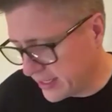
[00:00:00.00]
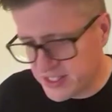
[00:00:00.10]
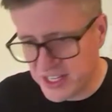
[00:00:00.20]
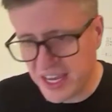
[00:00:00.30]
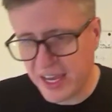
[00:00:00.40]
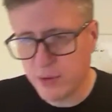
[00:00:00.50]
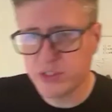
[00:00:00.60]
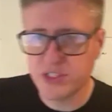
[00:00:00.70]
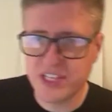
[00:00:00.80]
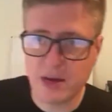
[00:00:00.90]
CA,
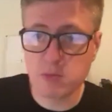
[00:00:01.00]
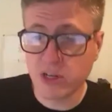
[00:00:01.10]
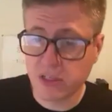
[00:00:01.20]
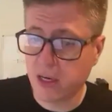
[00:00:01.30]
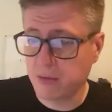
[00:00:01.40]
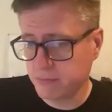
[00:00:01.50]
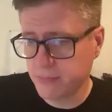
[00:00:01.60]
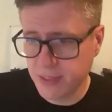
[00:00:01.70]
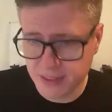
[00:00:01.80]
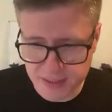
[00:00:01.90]
which is now Broadcom,
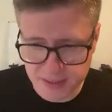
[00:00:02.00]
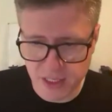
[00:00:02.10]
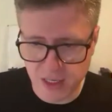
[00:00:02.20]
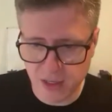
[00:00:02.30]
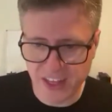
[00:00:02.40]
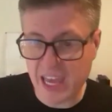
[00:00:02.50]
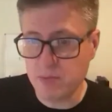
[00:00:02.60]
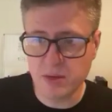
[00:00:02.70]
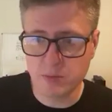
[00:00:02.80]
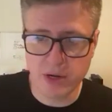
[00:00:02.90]
uh, on the
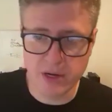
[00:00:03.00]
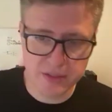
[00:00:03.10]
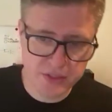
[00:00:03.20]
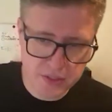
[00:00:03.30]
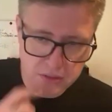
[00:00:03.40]
APM products.